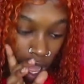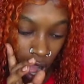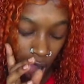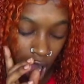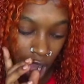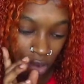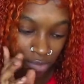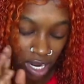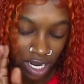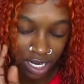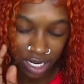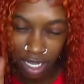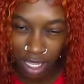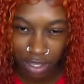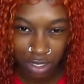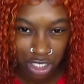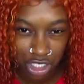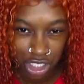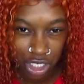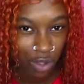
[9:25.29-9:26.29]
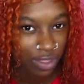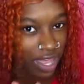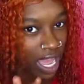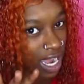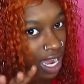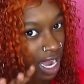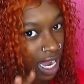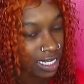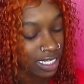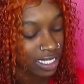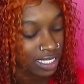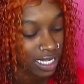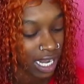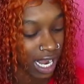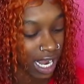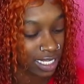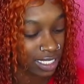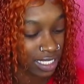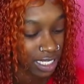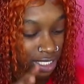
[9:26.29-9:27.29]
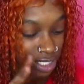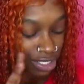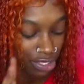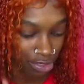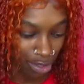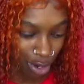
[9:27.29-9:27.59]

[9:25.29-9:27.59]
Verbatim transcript: um, another show that kind of ties into